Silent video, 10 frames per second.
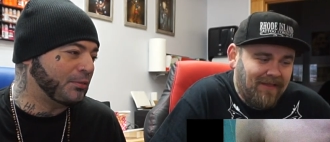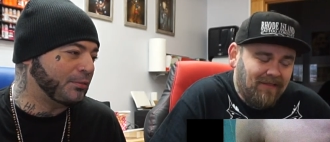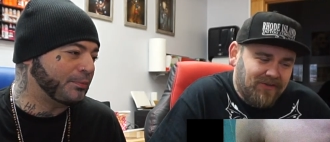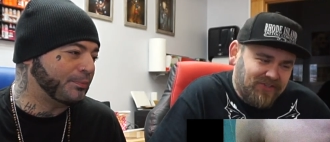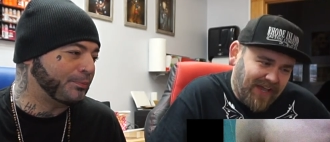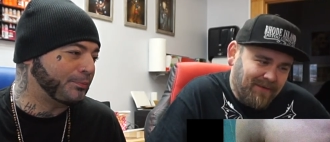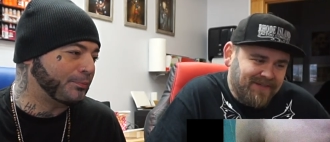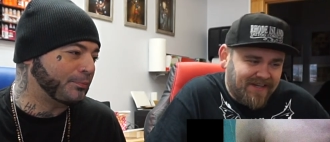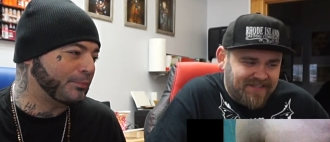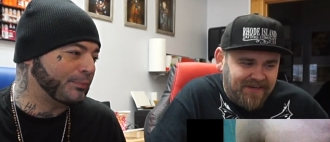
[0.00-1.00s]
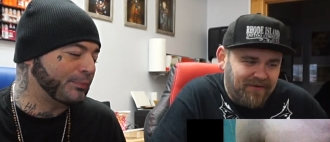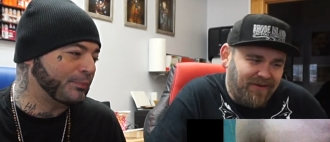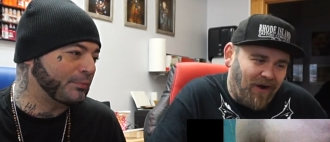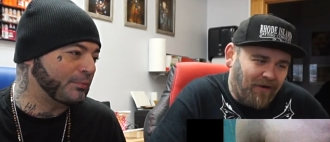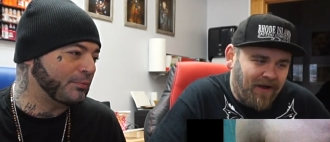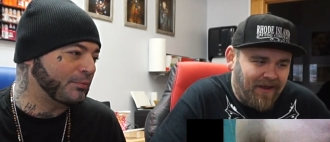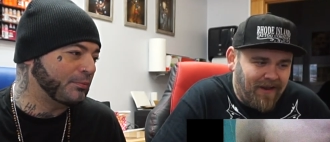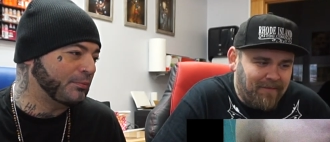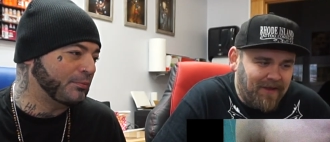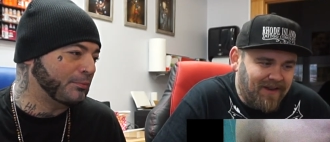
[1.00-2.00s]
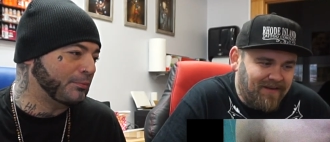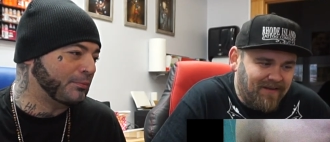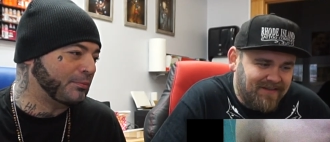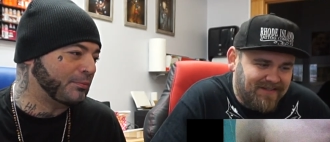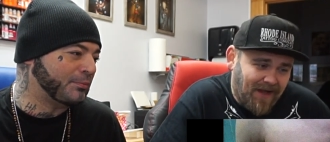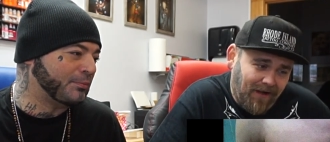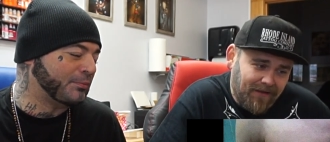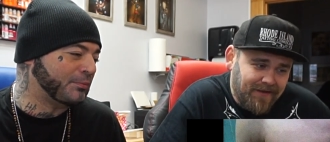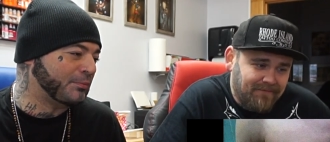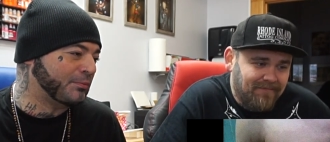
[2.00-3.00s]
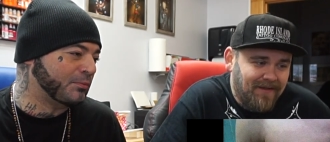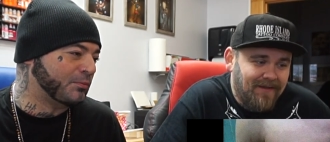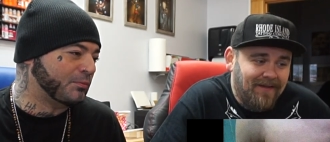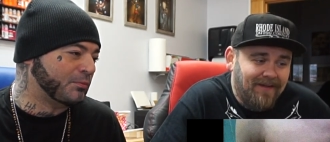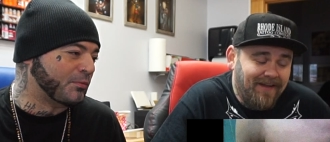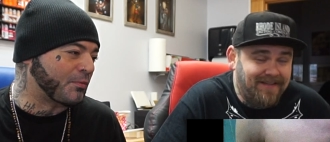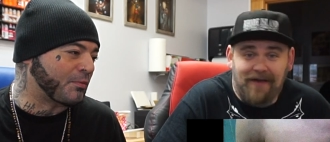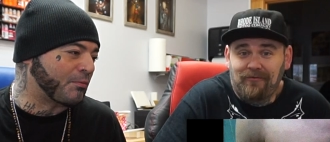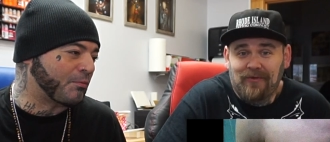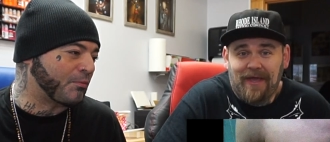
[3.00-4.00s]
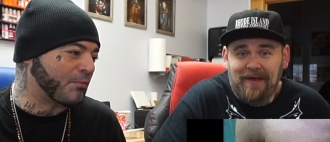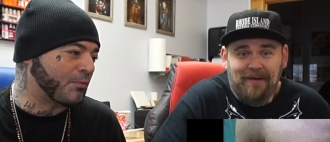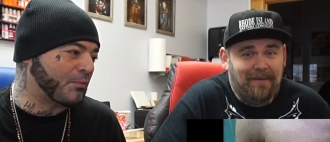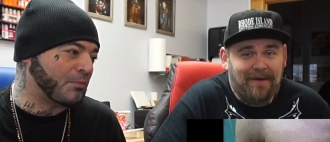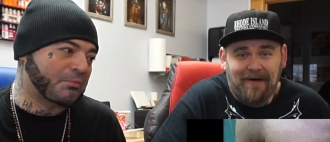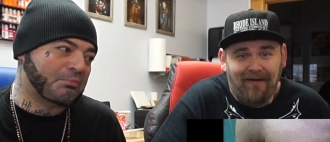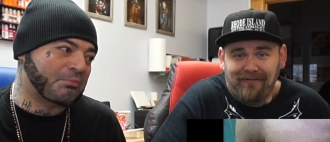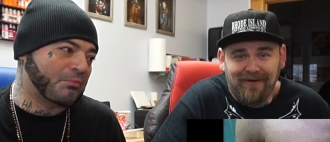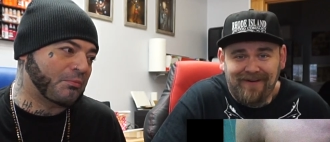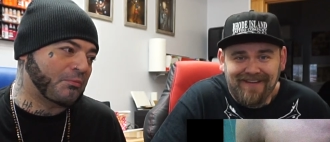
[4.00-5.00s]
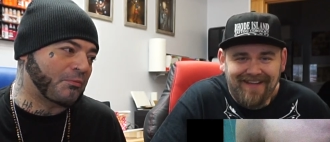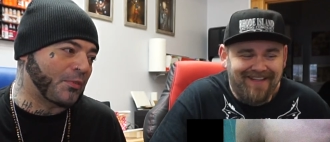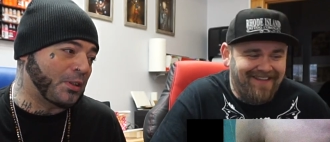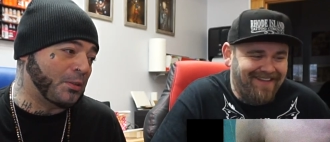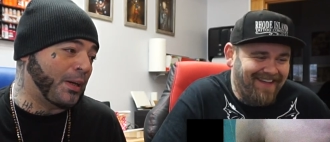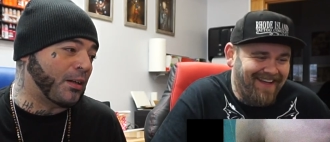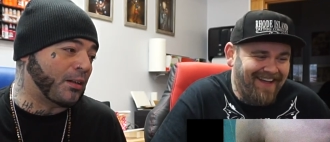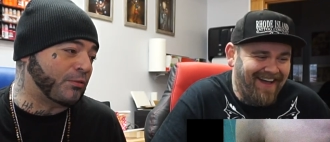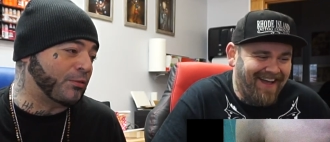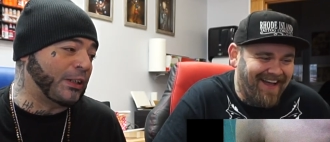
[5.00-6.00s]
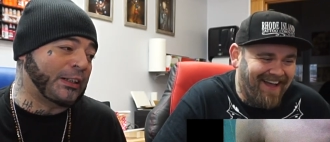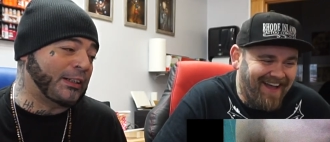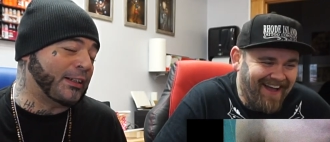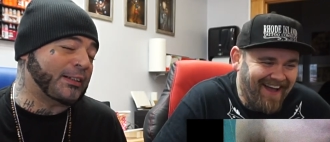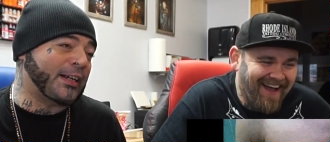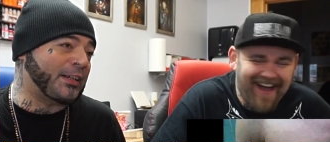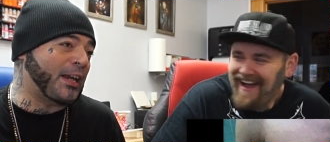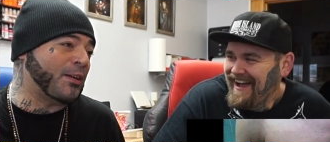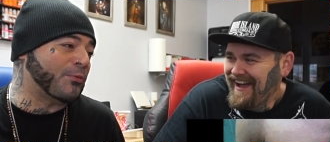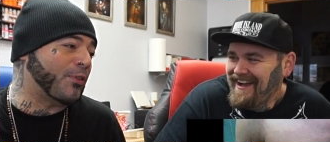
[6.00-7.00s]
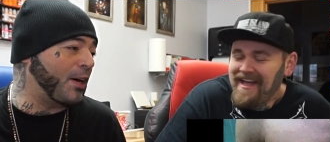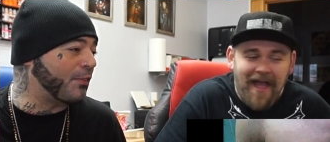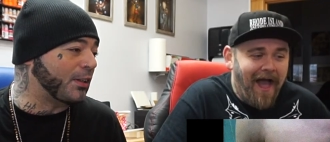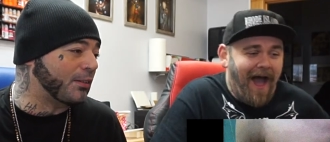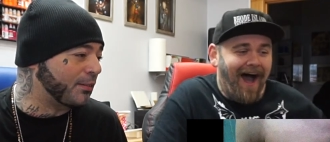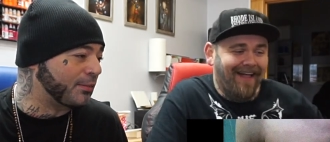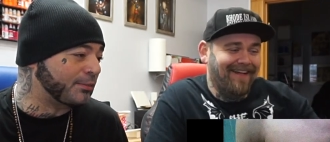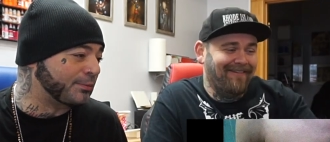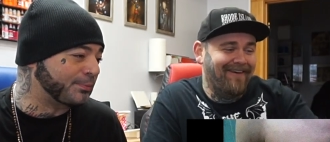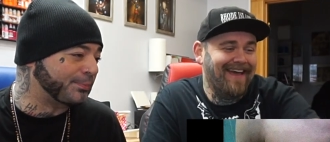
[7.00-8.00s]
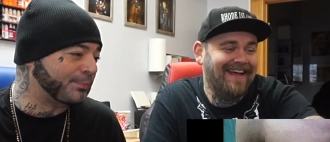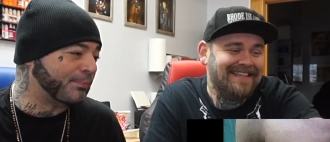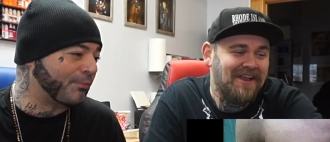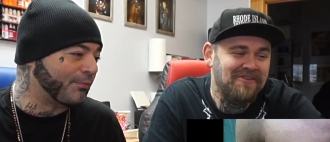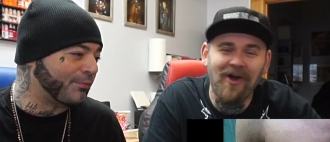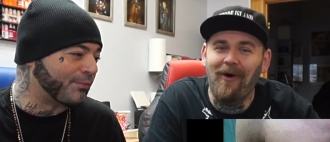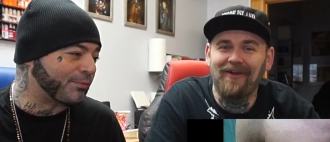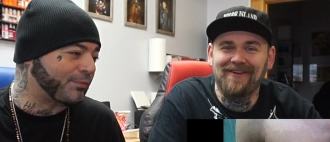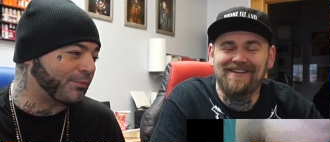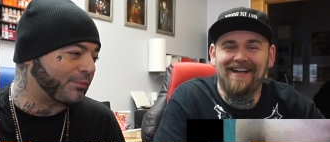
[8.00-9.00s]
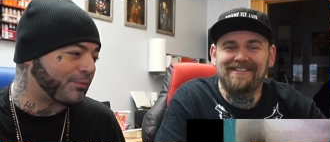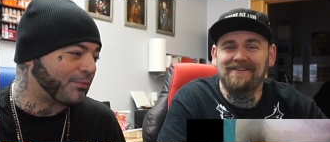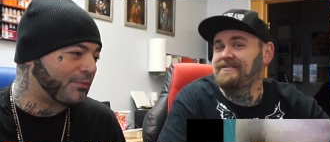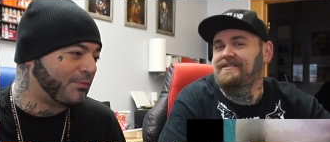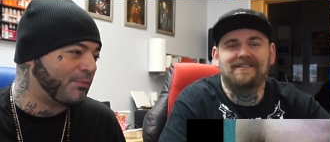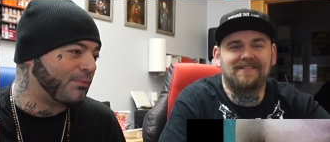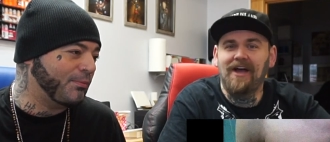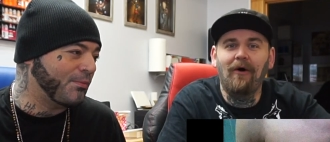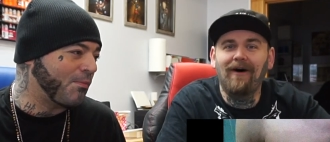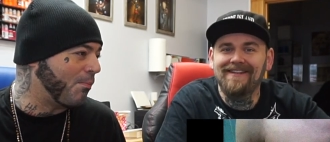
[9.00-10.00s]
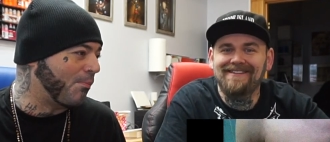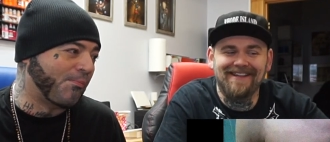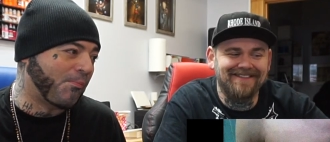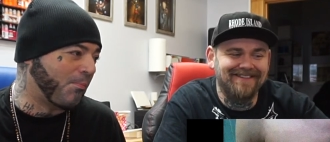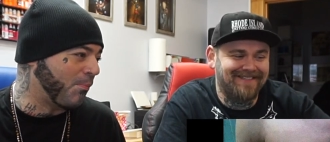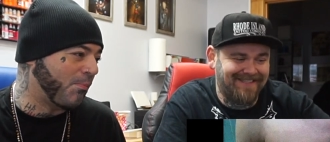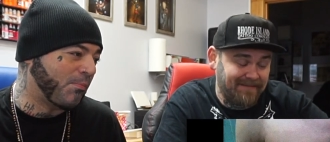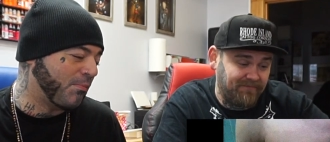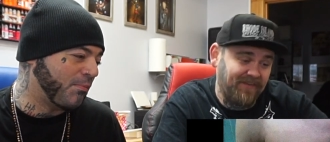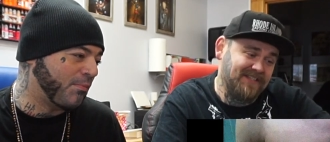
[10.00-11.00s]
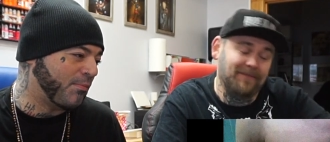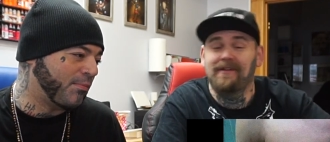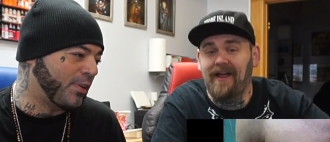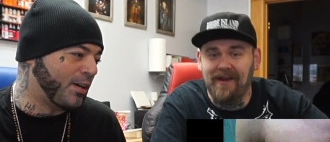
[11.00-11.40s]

Speaker 1: it looks like it was executed alright. I mean, it's solid. It definitely ain't going to be covered. You
Speaker 2: better really like that game forever.
Speaker 1: I love how he has no other tattoos. There's no other tattoos visible